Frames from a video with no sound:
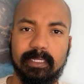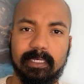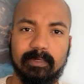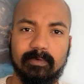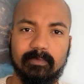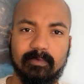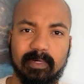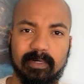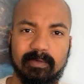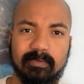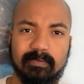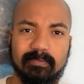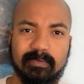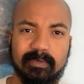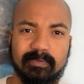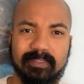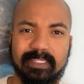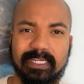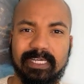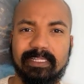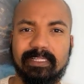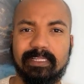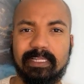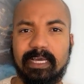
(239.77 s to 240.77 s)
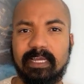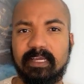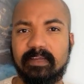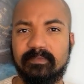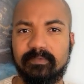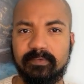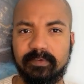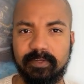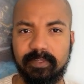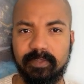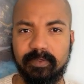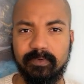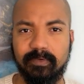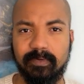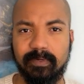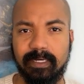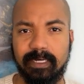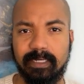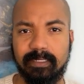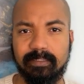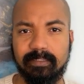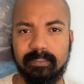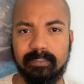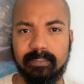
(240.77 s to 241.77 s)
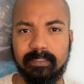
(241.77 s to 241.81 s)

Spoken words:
Like, what was that like for you?